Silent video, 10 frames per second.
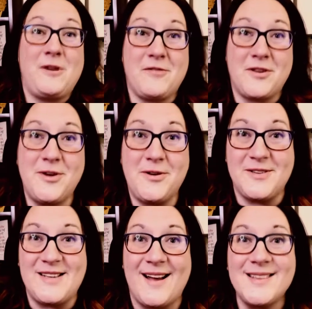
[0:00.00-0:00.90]
Over the
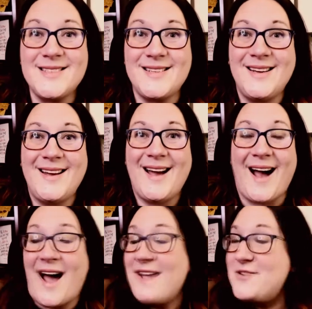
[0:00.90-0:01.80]
Cuckoo's Nest.
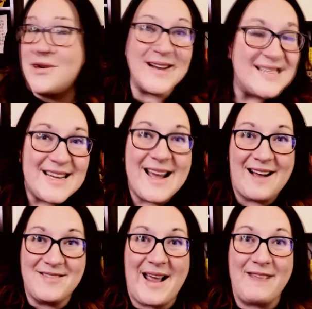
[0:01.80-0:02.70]
I have no idea
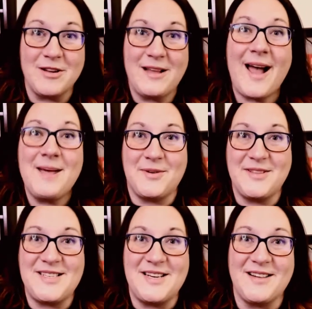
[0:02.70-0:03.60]
how reliable
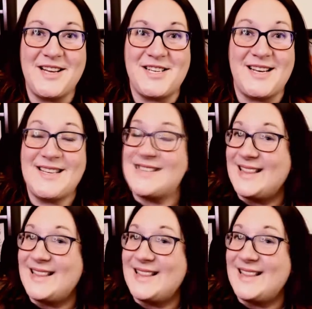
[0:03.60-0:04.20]
this narration is.